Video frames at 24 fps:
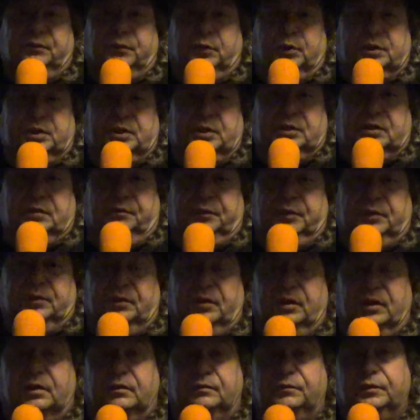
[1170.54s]
forces of your
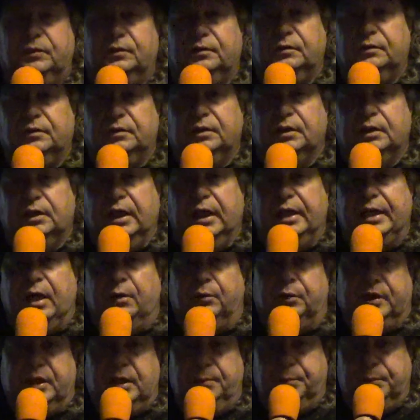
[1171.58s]
love. And that
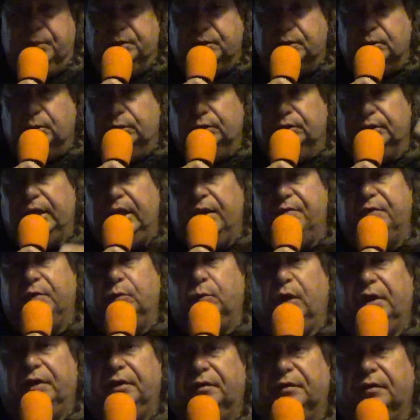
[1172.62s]
will keep your soul in heaven
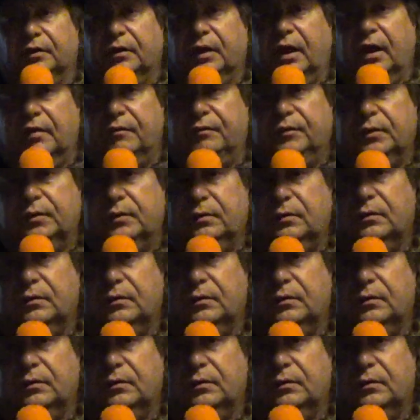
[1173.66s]
while you're alive.